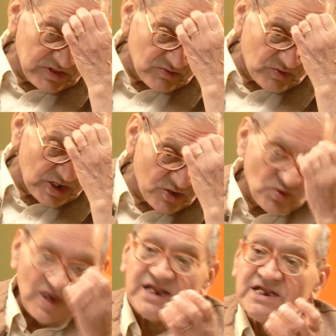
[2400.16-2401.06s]
the word
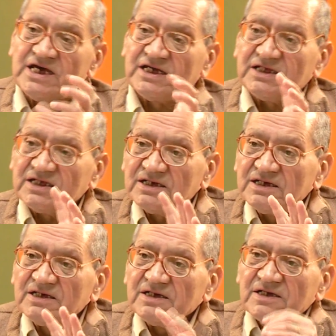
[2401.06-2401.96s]
varna
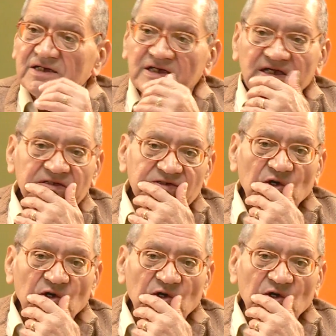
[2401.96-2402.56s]
is